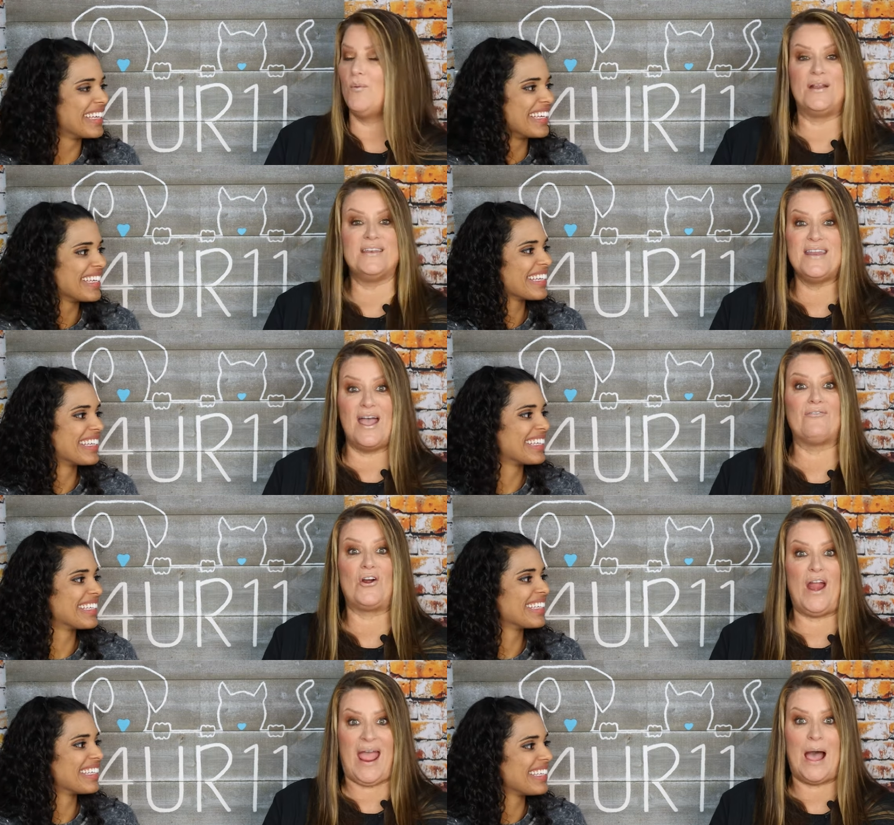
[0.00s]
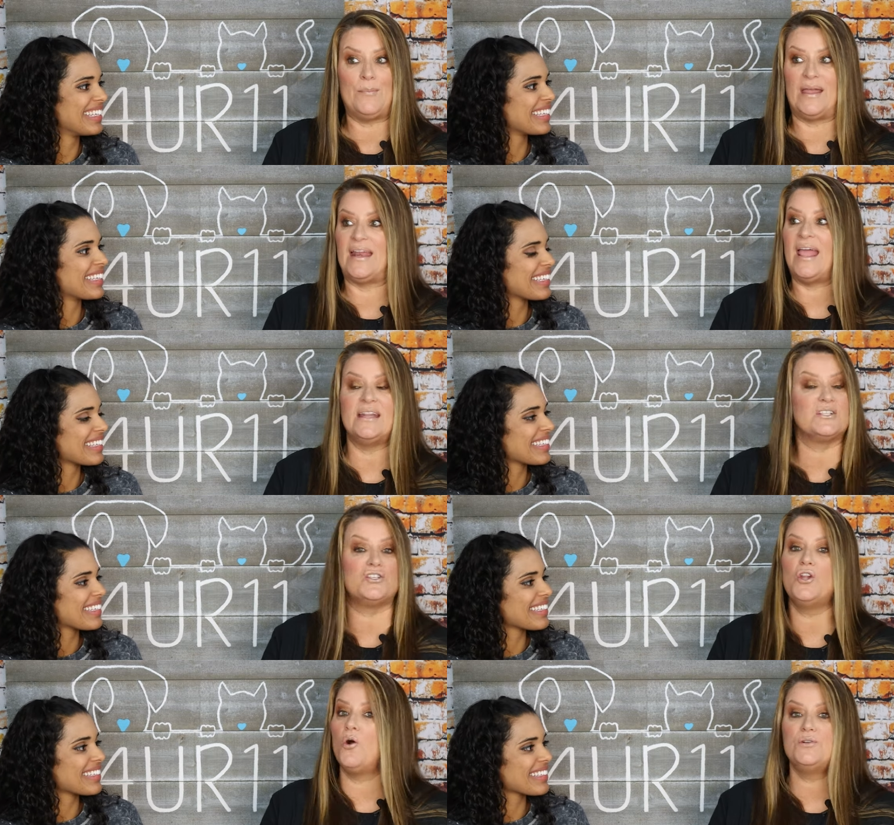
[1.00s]
Speaker 1: that would never happen. And
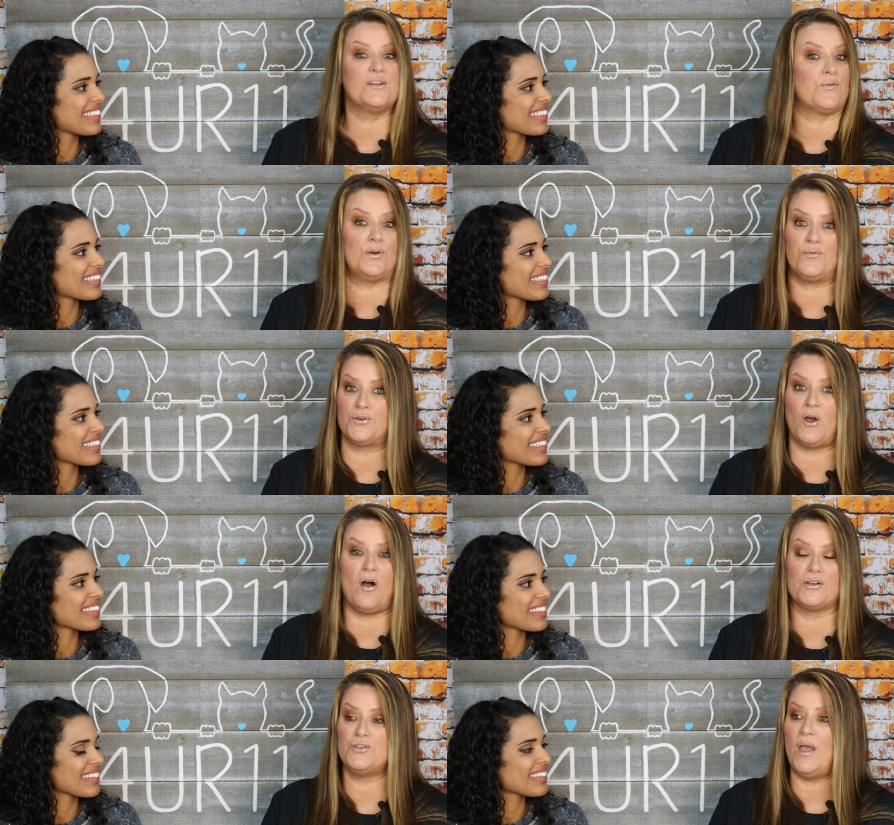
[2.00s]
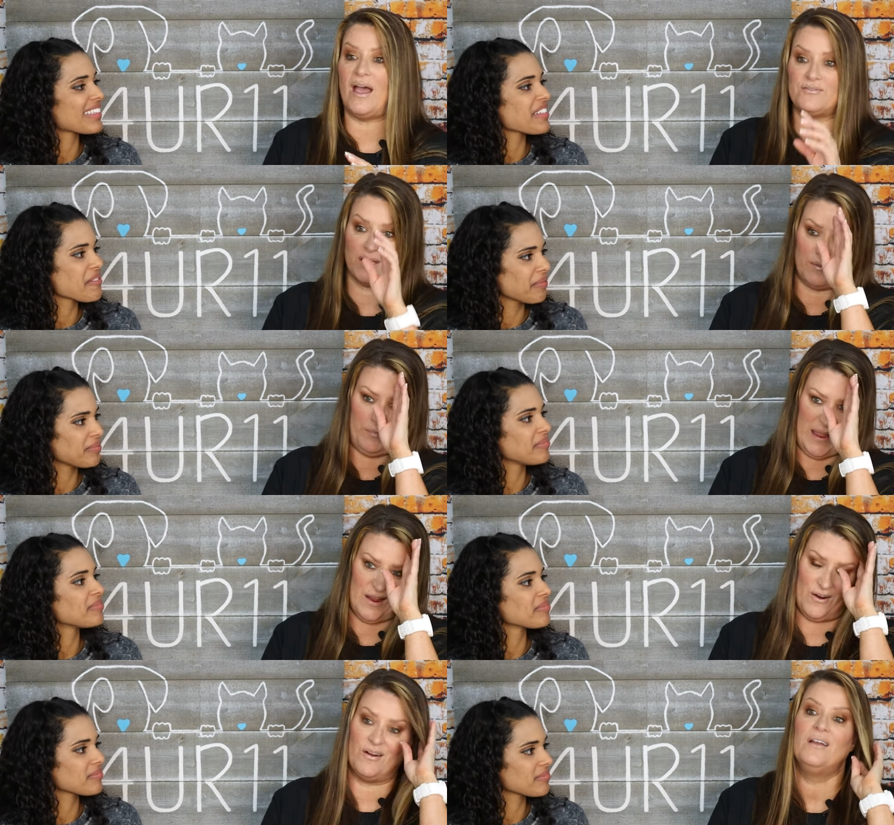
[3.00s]
it's no different for dogs. You have to
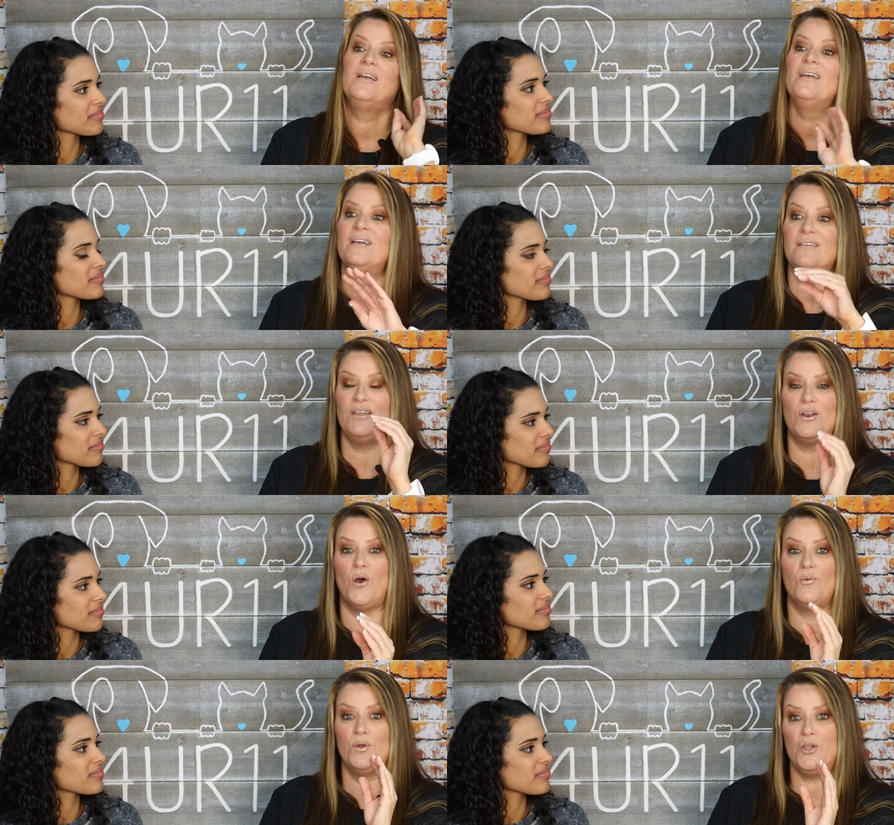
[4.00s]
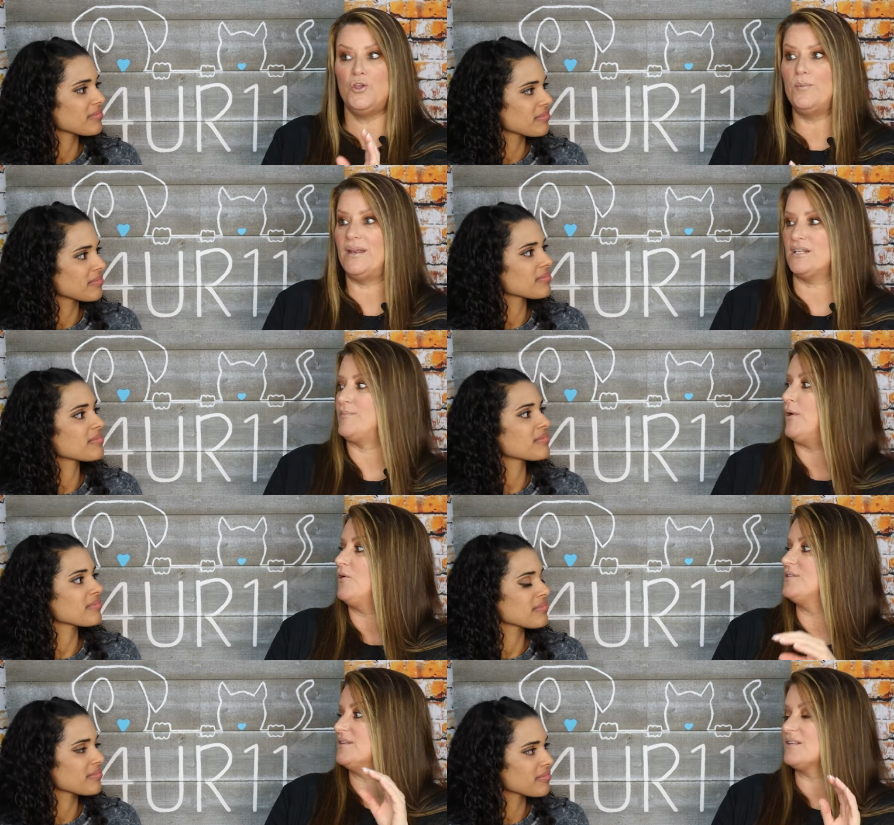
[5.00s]
compare, you know, human
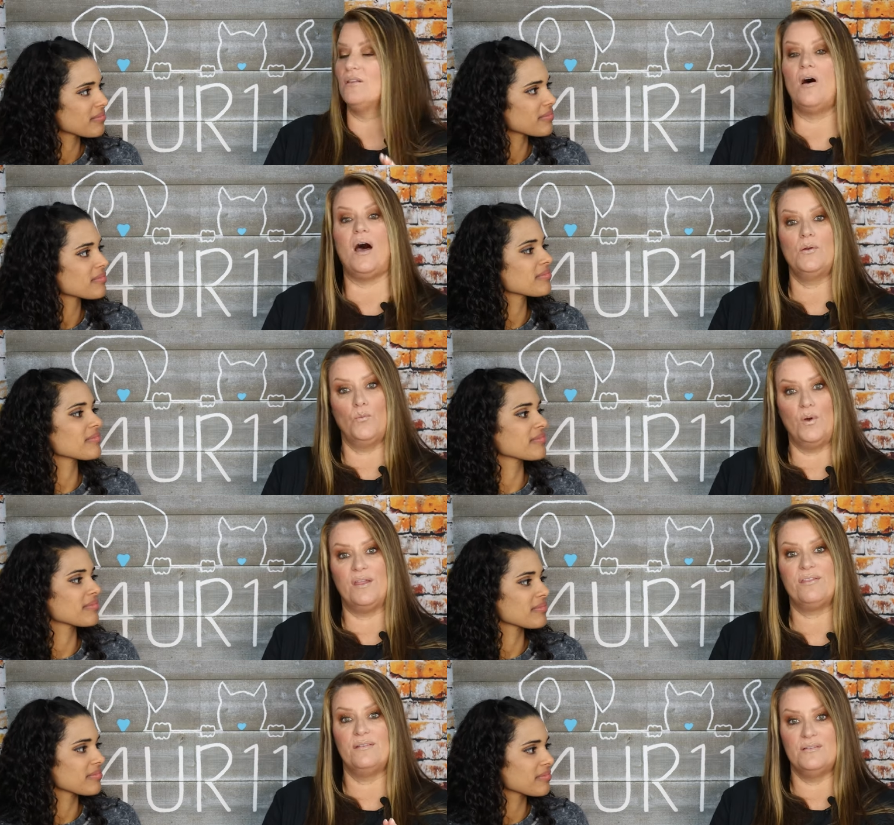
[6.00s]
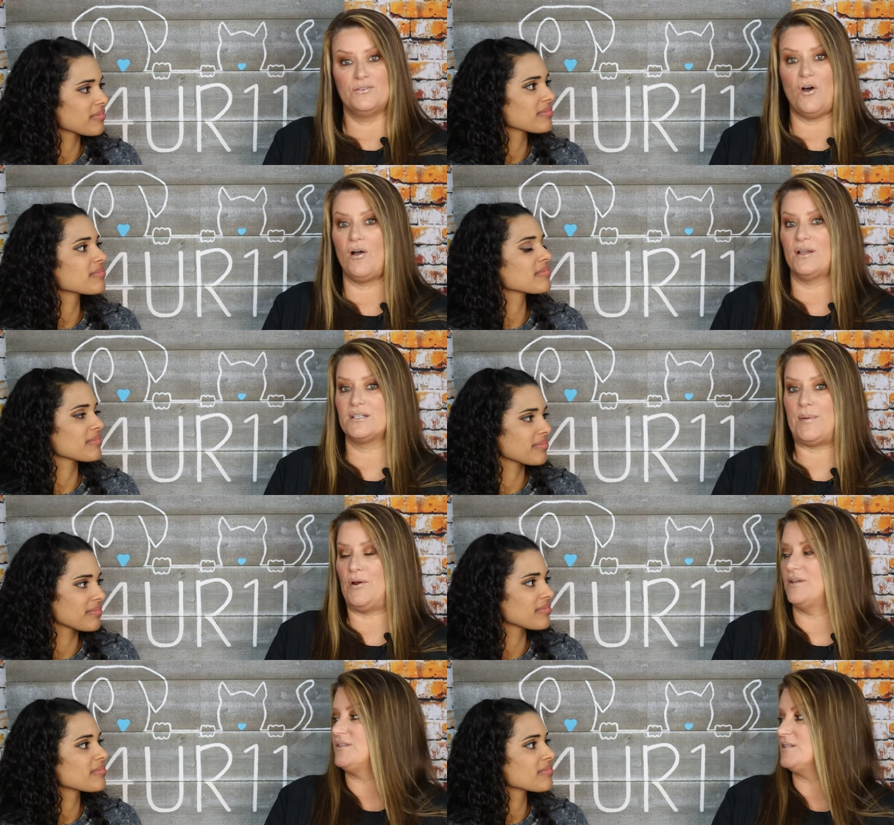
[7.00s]
experiences a lot with dog
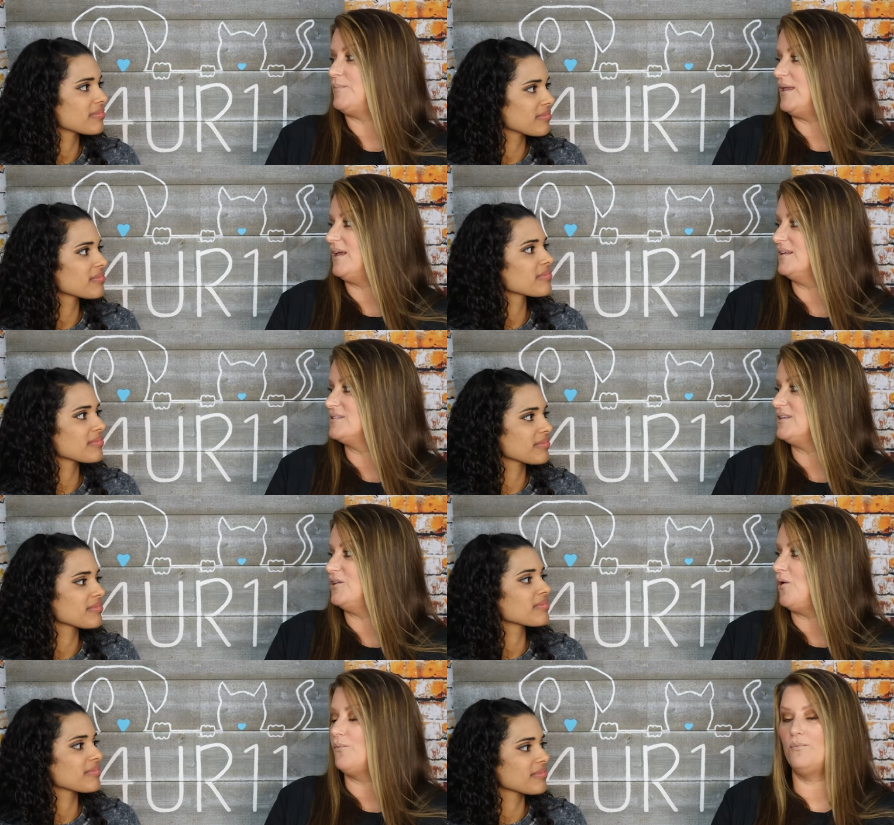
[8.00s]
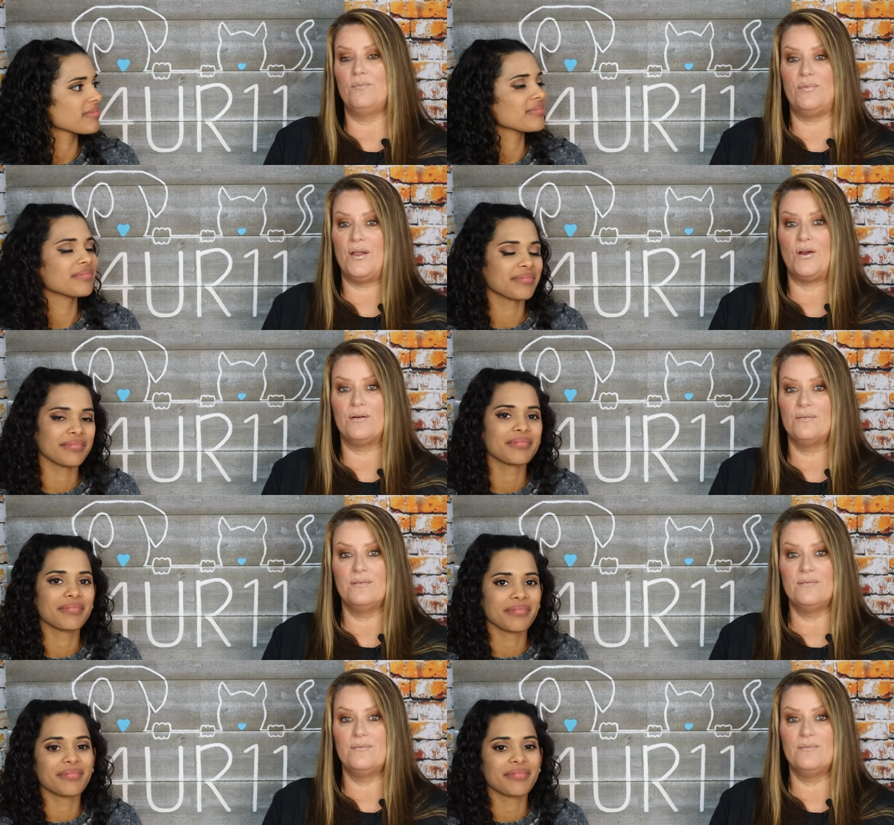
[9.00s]
experiences because you know they're